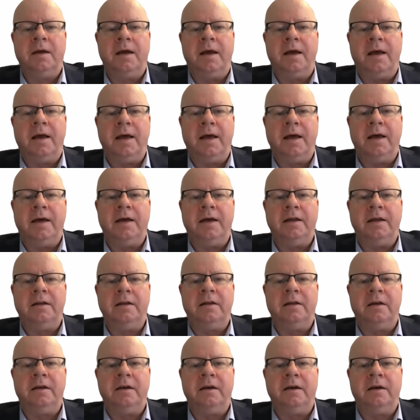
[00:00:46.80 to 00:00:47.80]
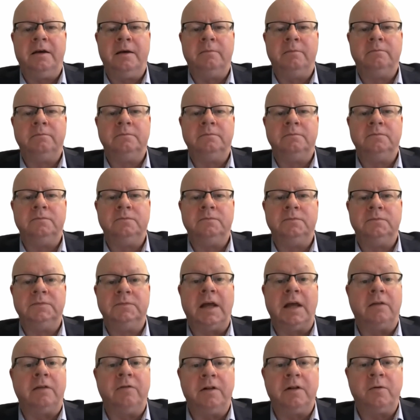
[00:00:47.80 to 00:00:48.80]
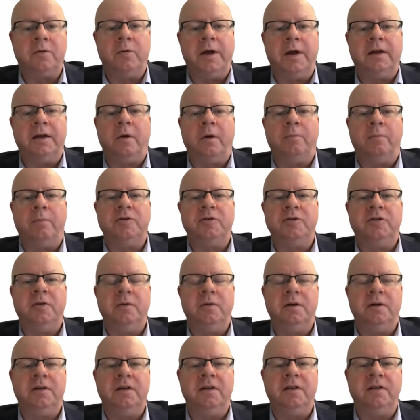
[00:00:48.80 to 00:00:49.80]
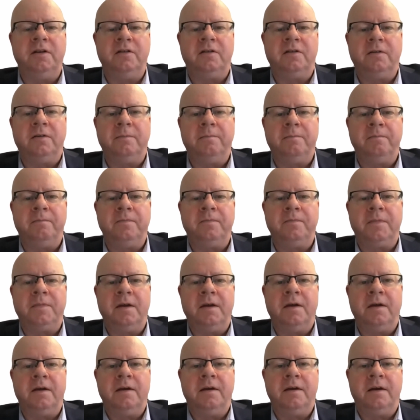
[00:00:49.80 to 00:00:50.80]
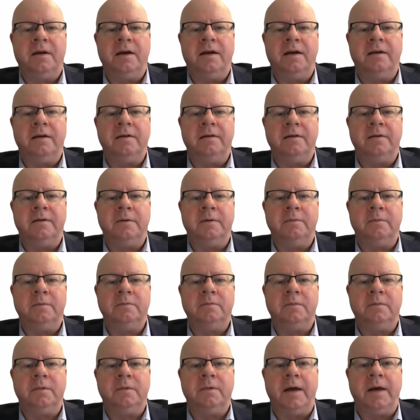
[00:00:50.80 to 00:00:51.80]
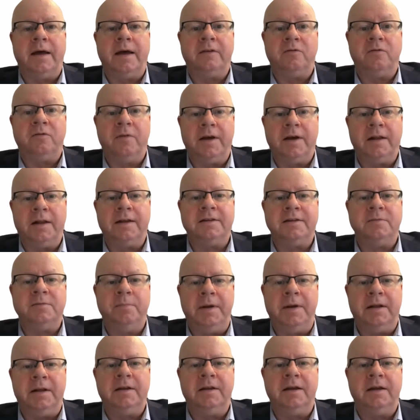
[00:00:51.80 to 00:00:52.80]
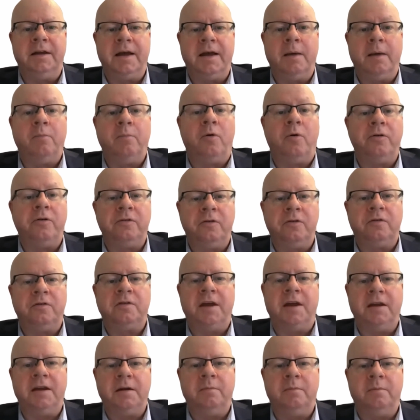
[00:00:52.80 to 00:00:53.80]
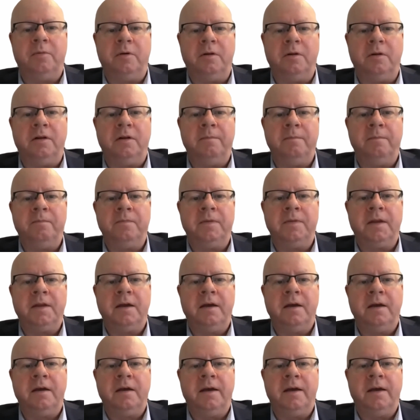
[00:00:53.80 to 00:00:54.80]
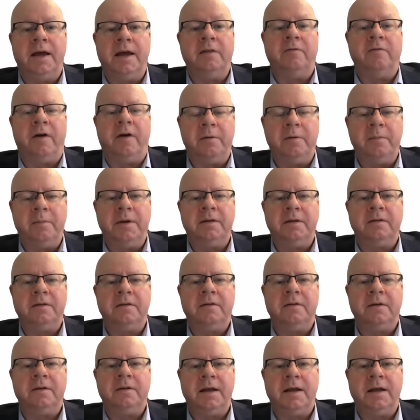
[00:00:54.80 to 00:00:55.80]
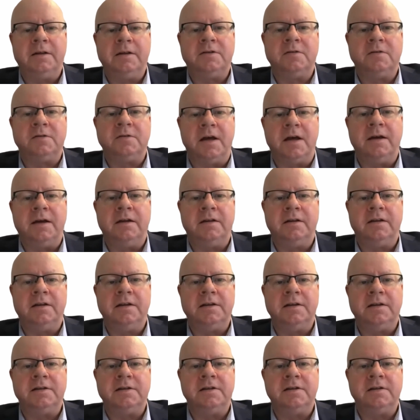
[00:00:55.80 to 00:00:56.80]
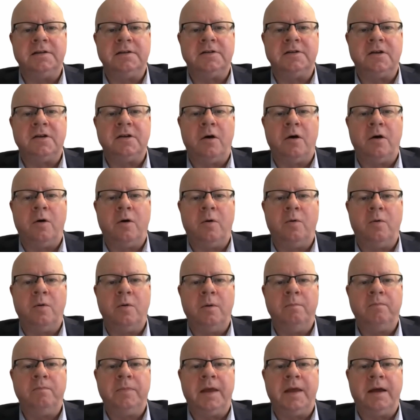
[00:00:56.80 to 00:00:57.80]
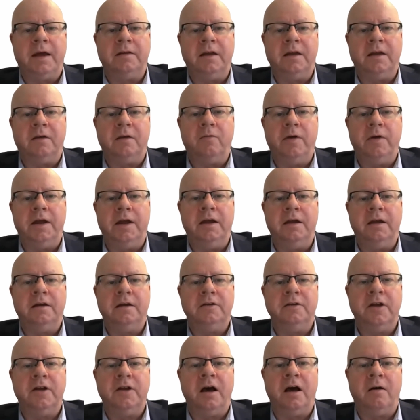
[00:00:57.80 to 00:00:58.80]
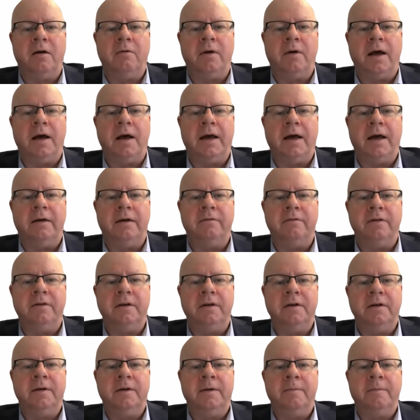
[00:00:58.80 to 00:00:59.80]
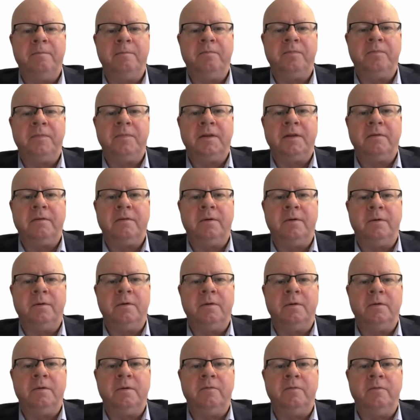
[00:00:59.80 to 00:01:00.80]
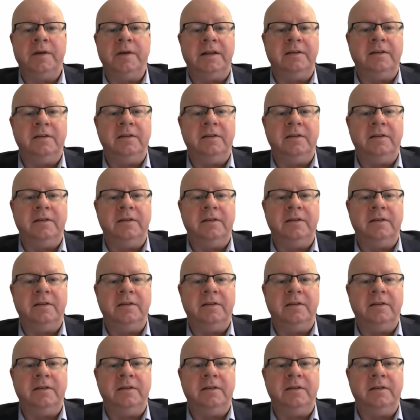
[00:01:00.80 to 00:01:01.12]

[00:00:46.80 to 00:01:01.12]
And um, that will create opportunities um, as well as building a more sustainable environment and societies. So I think we now have uh, with